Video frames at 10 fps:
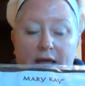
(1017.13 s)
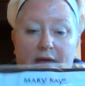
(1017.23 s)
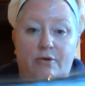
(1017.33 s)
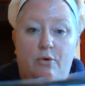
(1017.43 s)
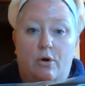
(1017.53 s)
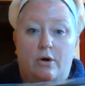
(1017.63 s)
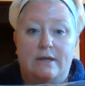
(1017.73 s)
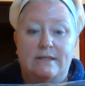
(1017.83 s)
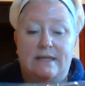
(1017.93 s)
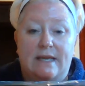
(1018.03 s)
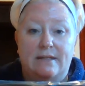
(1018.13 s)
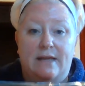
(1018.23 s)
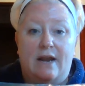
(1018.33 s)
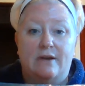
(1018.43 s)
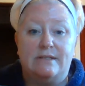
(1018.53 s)
if you order a
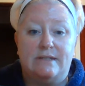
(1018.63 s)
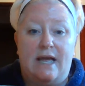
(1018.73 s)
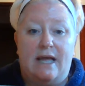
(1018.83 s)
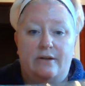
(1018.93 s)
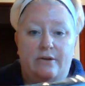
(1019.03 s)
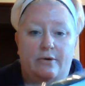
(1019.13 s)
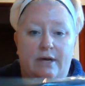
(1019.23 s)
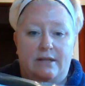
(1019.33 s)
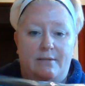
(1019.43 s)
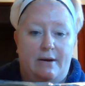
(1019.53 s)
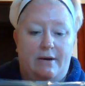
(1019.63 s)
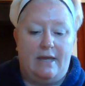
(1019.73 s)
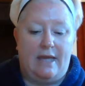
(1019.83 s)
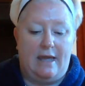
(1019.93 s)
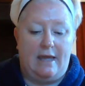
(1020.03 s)
skincare set, you'll get the Mary
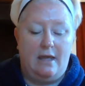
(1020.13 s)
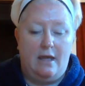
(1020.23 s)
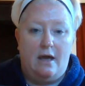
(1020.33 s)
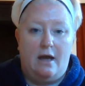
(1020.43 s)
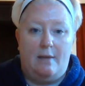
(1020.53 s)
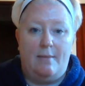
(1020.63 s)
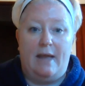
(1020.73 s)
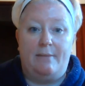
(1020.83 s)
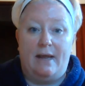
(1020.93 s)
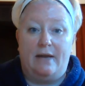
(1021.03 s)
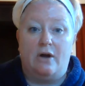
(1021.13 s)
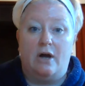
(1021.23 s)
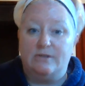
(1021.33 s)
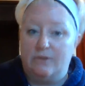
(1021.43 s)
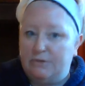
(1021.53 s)
Kay headband
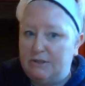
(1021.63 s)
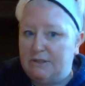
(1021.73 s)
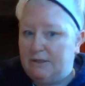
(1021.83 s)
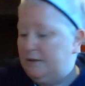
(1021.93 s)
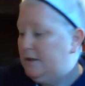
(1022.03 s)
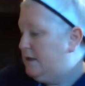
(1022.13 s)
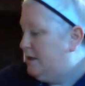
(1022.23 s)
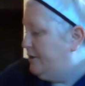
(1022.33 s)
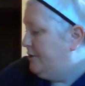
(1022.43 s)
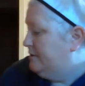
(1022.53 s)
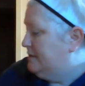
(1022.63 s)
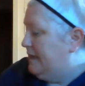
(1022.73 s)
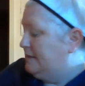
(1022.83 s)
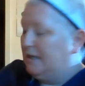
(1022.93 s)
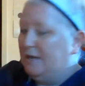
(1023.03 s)
also, just to use
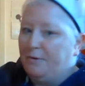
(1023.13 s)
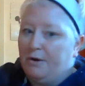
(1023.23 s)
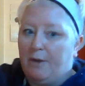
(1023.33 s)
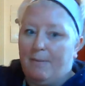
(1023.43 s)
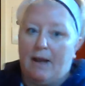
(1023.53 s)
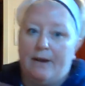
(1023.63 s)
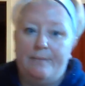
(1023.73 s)
that to keep your hair back.